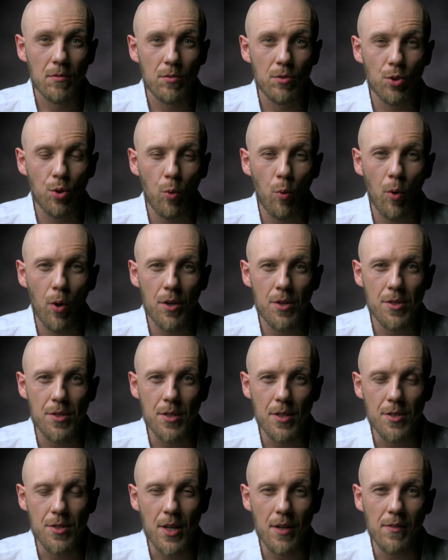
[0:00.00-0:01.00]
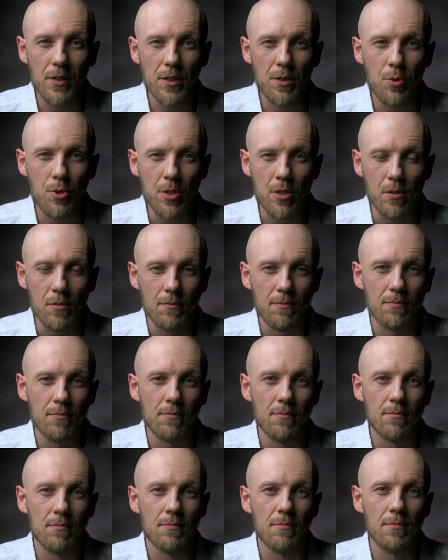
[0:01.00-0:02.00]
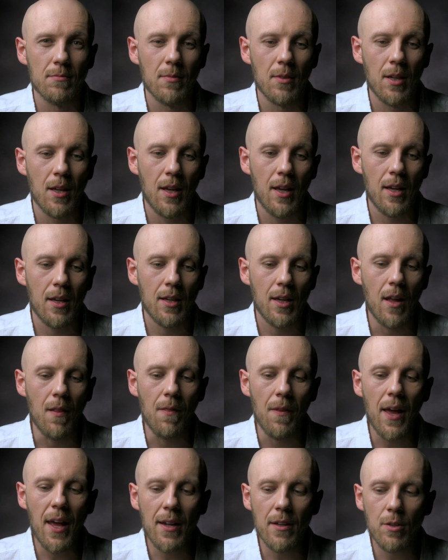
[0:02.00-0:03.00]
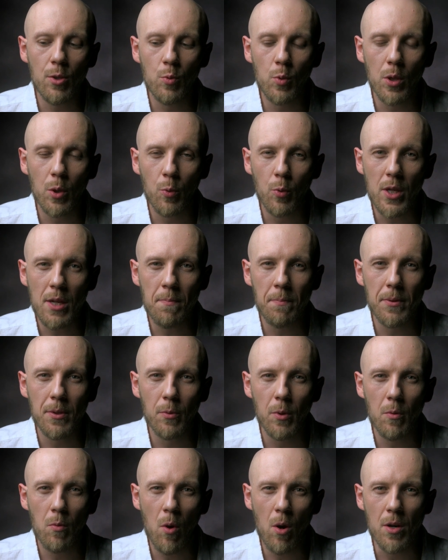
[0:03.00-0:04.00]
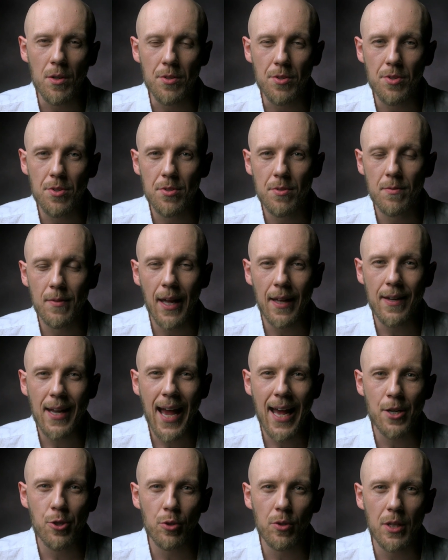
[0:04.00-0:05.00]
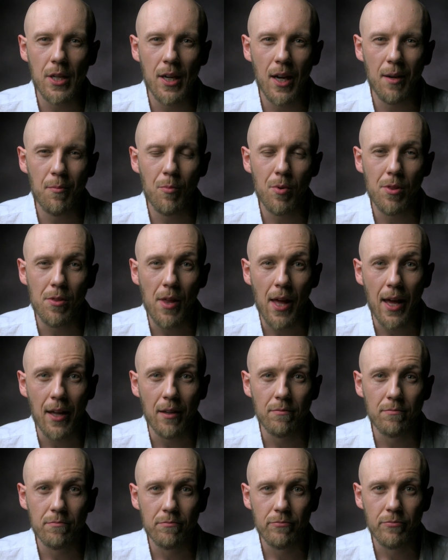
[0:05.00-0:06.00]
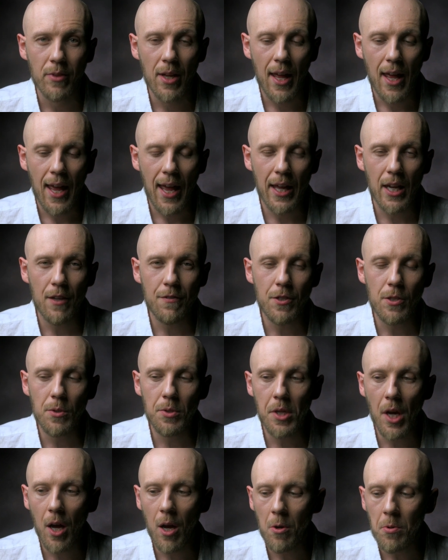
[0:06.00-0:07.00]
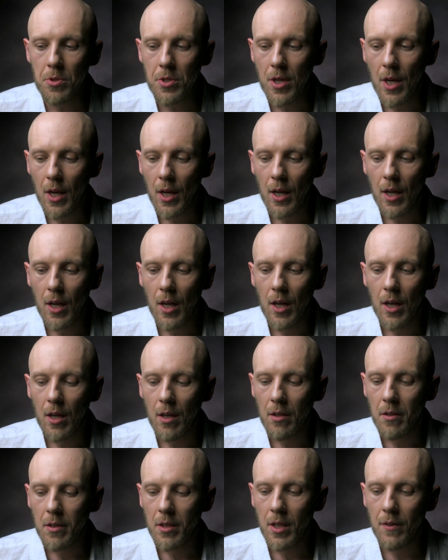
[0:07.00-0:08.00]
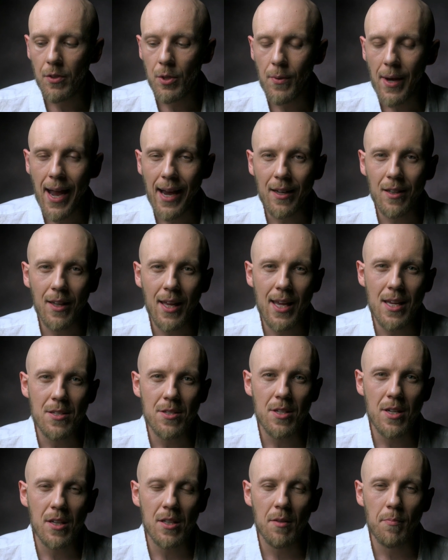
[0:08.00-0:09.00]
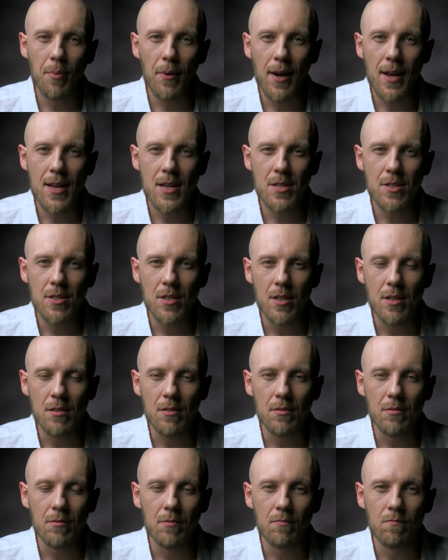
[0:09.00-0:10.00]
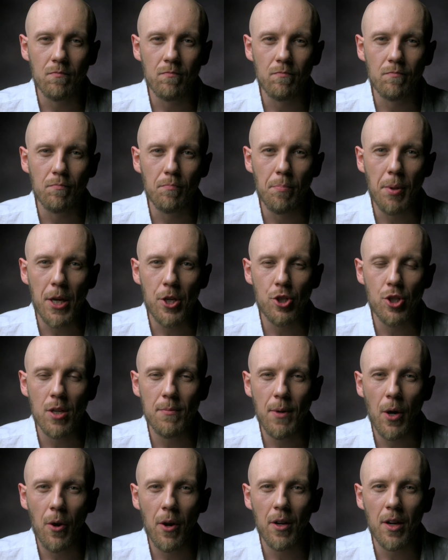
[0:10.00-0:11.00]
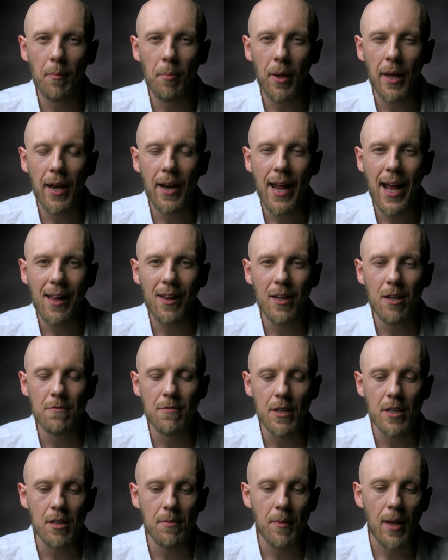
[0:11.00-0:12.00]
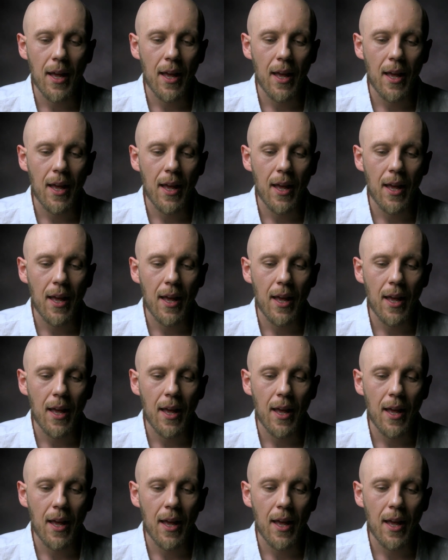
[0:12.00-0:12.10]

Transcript: towards this evolution. And then you will reap the rewards that naturally come with that. And if you don't, if you act lazy and depressed and bitch and moan and complain and act like a victim,